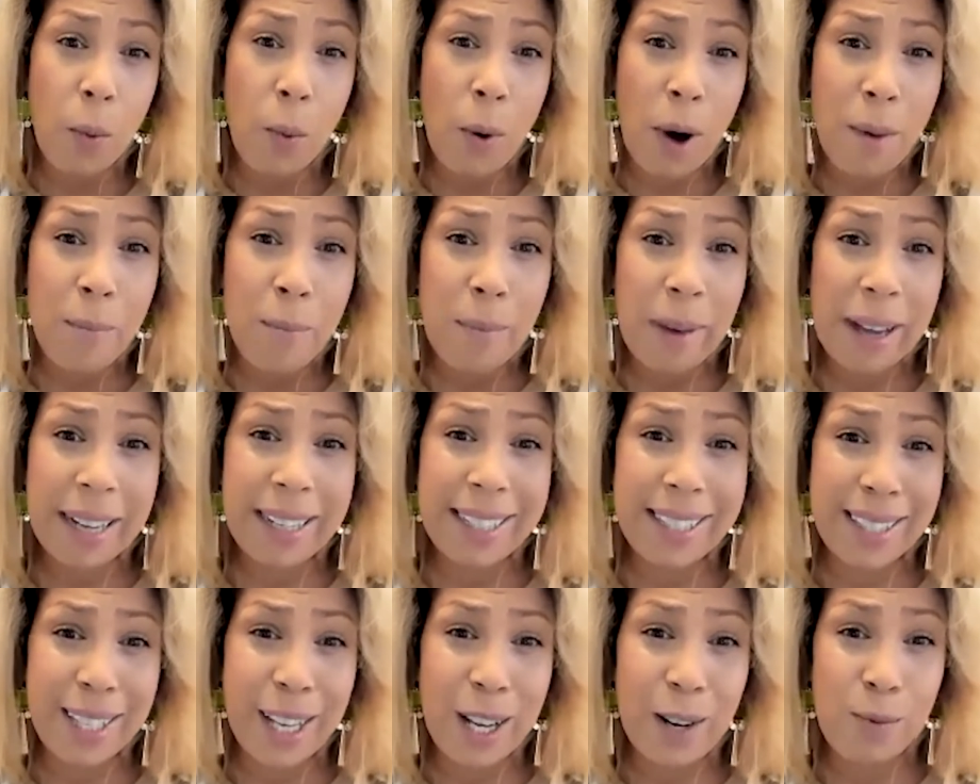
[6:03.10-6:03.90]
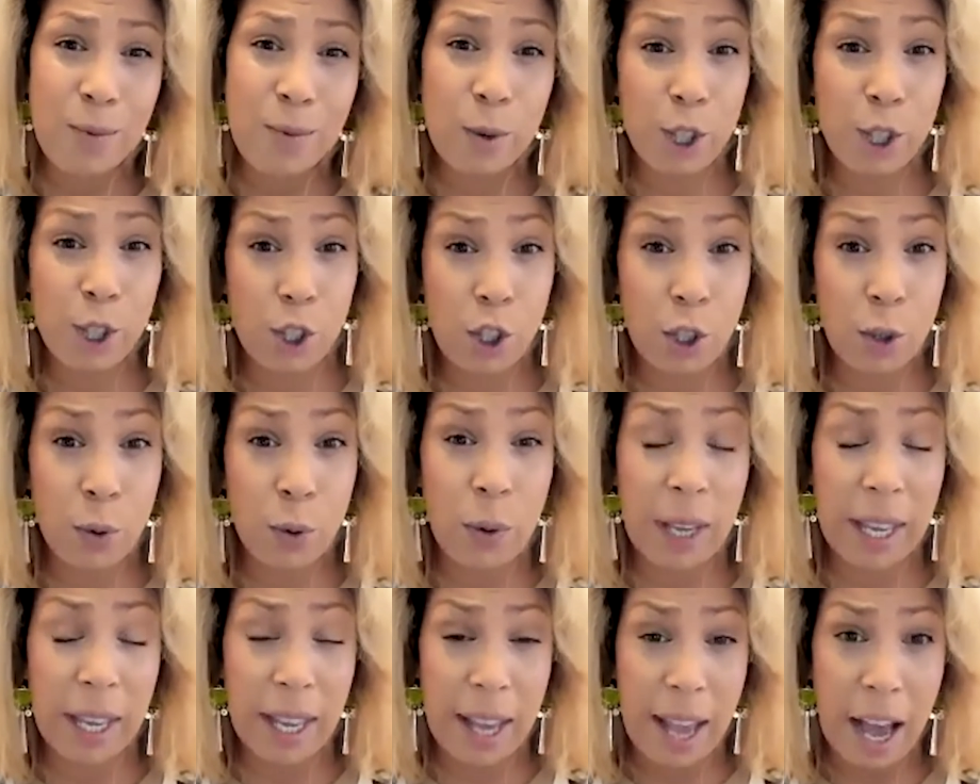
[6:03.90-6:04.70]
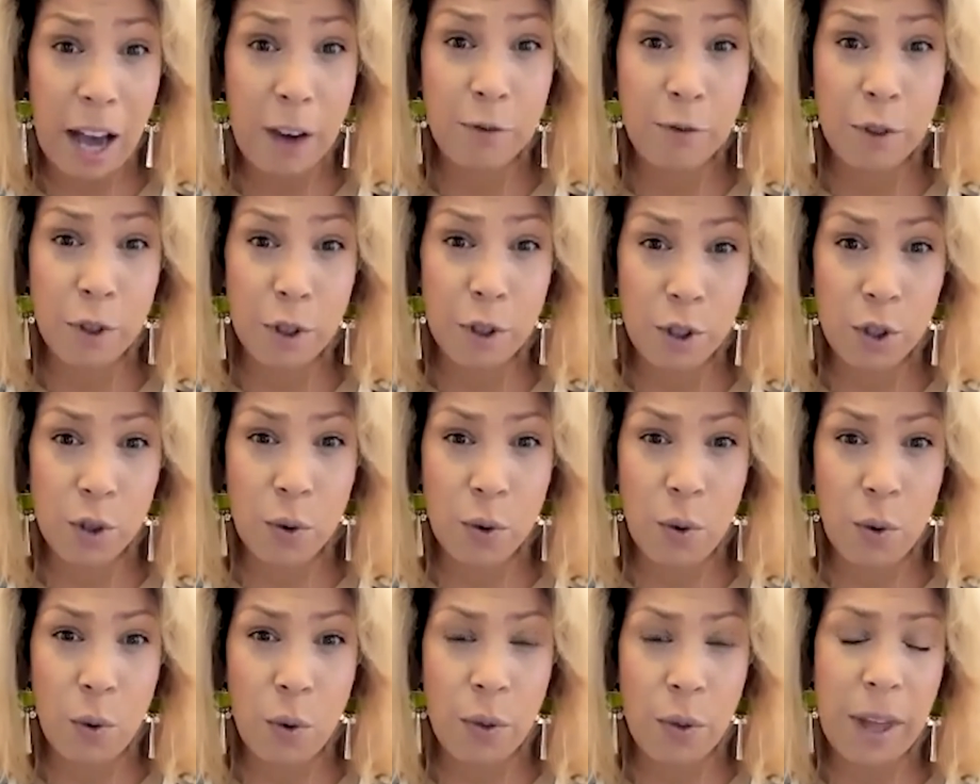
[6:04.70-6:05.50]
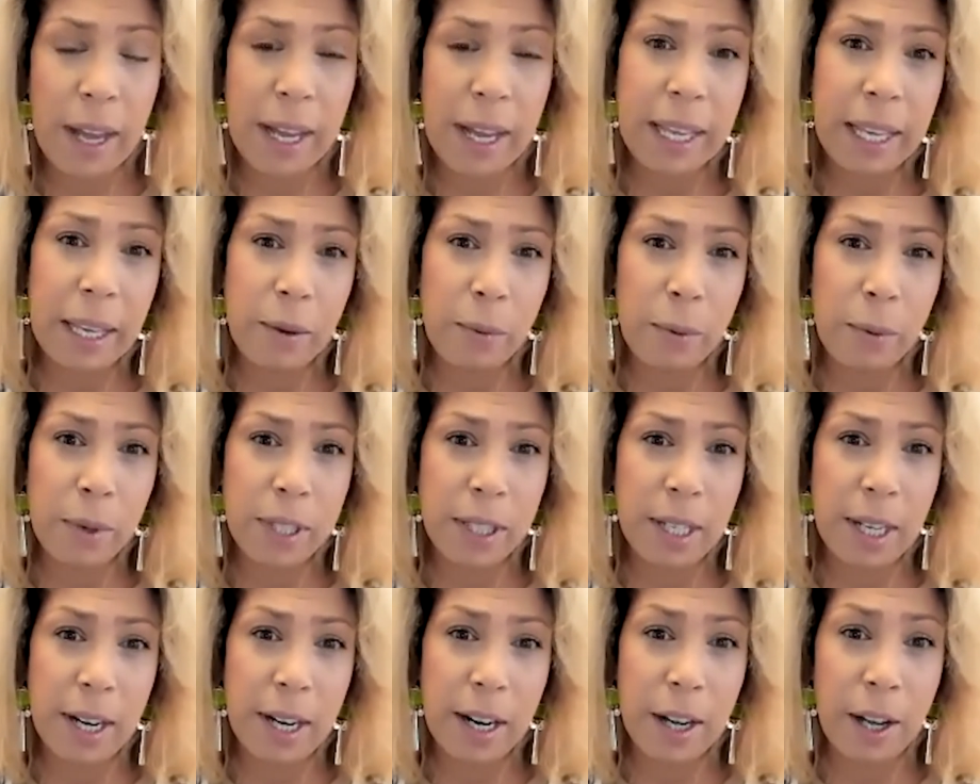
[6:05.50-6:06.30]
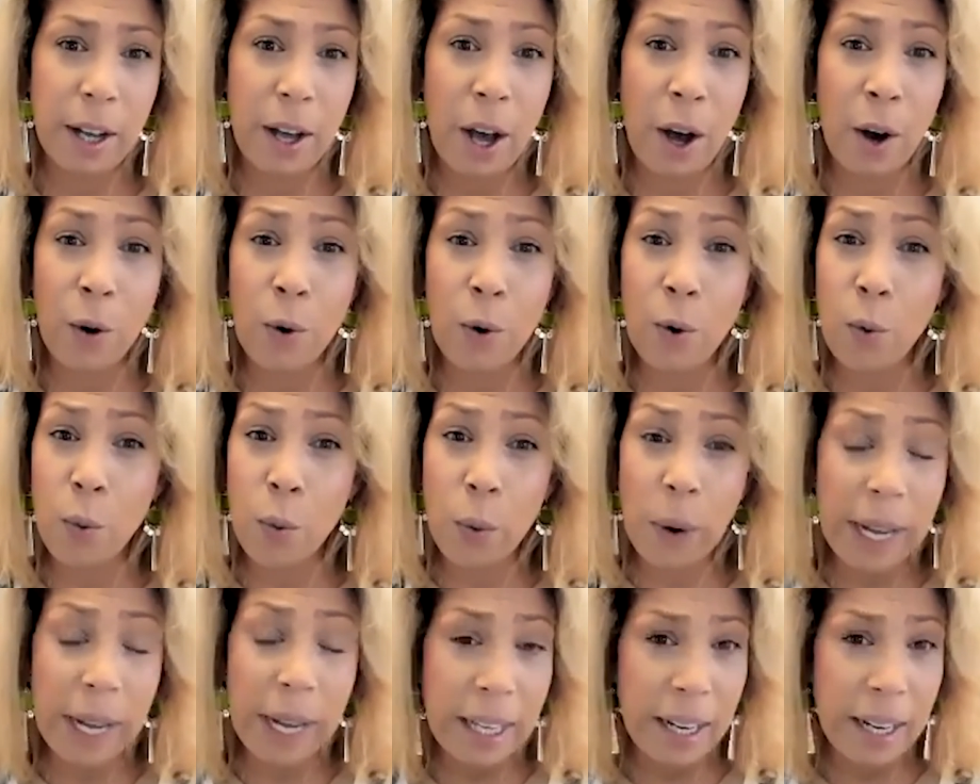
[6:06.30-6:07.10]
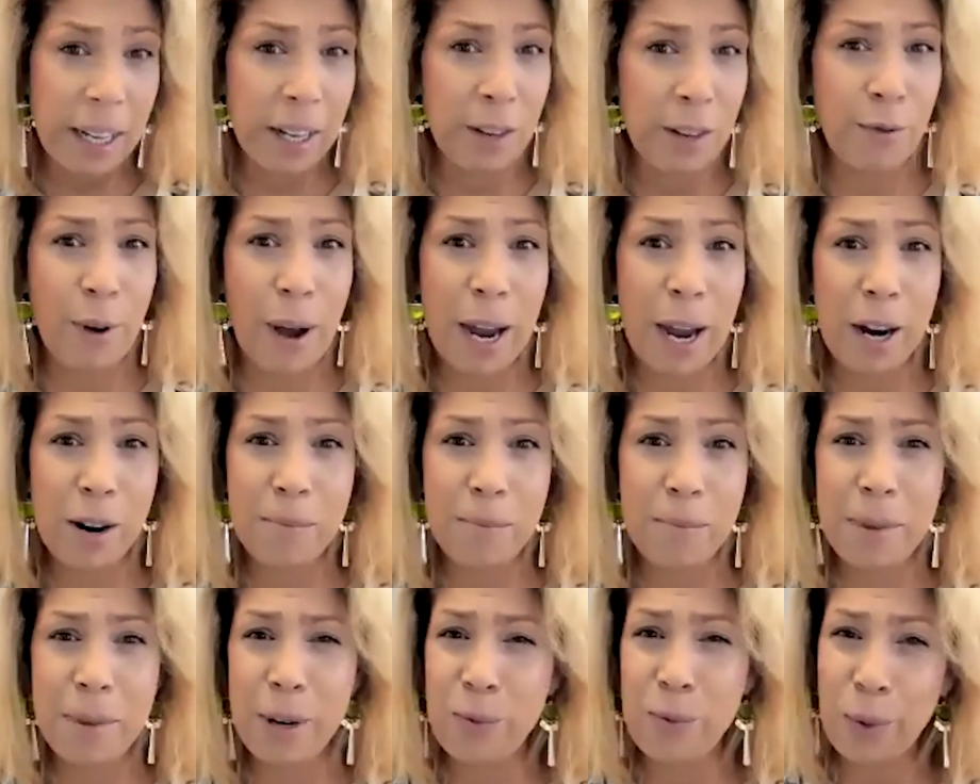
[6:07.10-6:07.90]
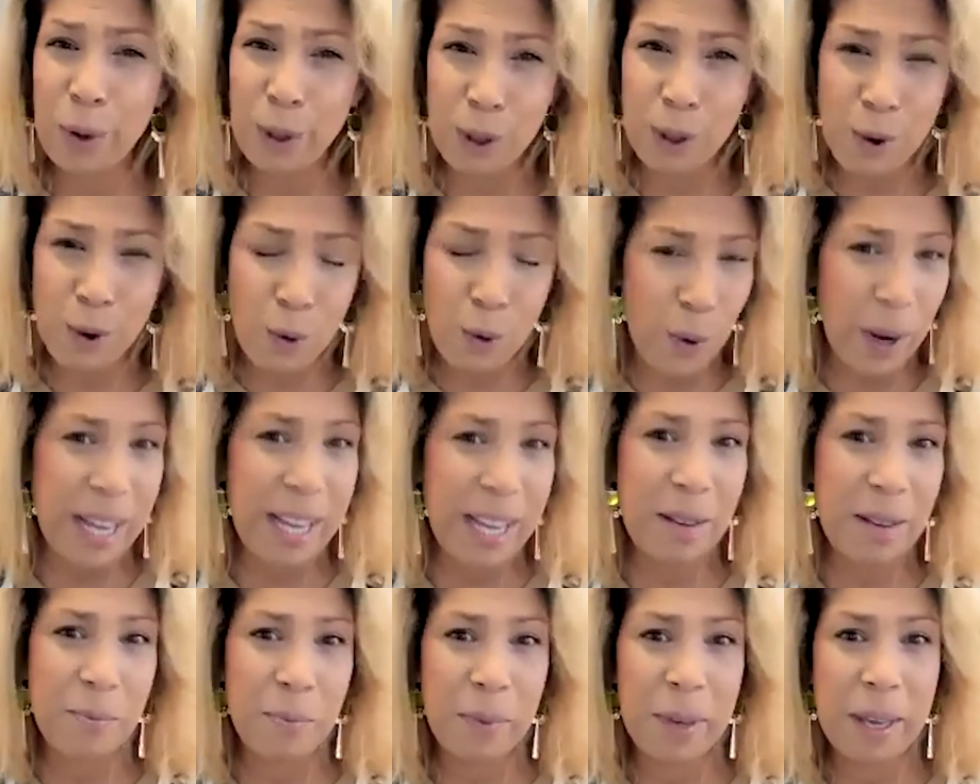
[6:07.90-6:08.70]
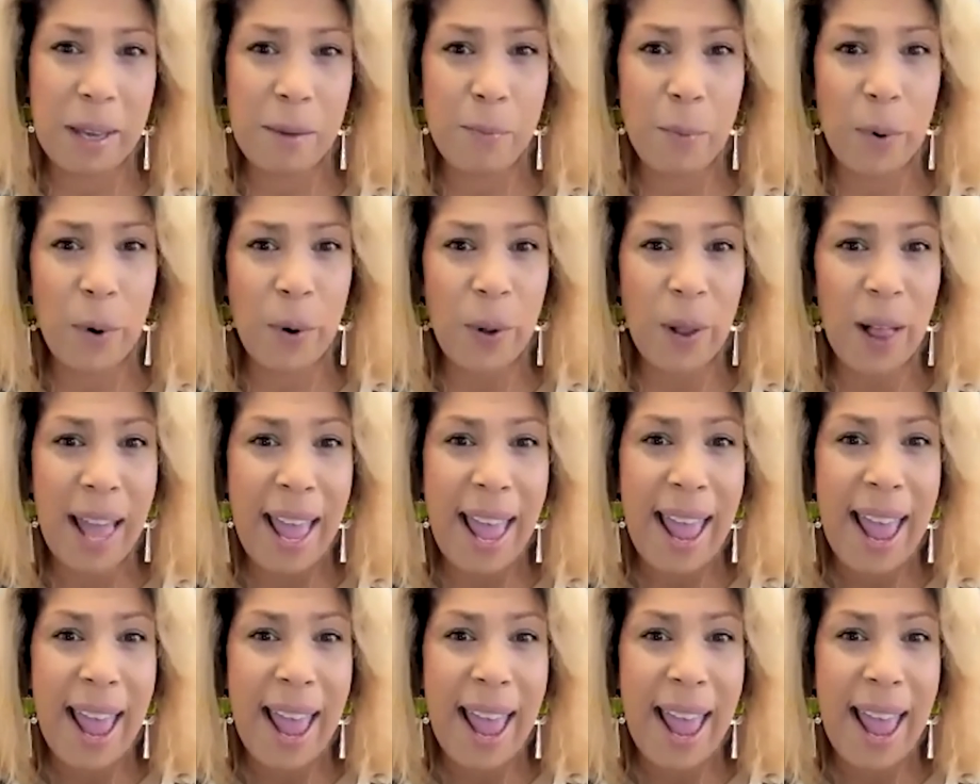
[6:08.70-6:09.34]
what my son was doing after school, that he was in a, a, great environment with great people,